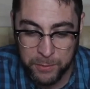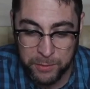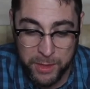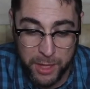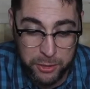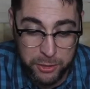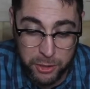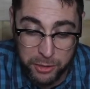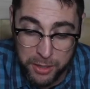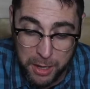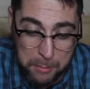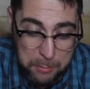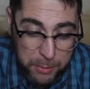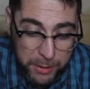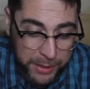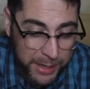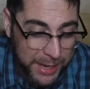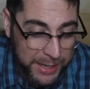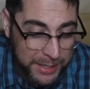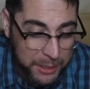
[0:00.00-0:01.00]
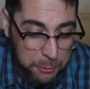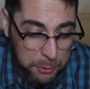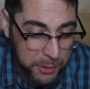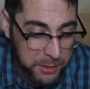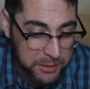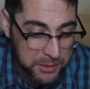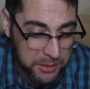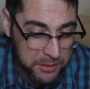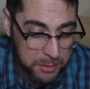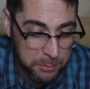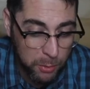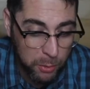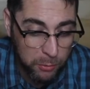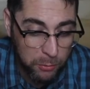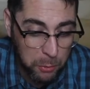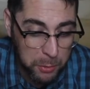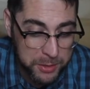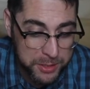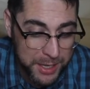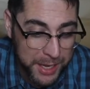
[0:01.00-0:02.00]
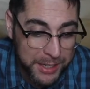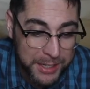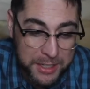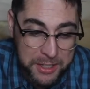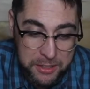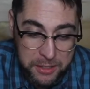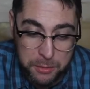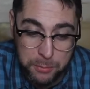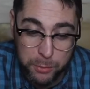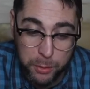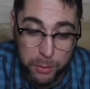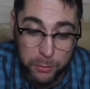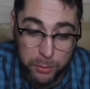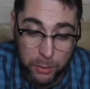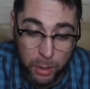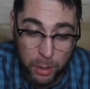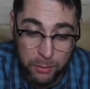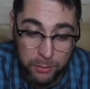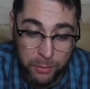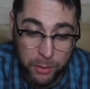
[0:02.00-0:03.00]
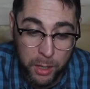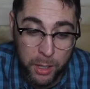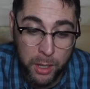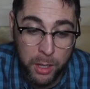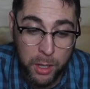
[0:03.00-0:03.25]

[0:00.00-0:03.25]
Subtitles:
Thou shalt not bring any criticism or voice any disapproval of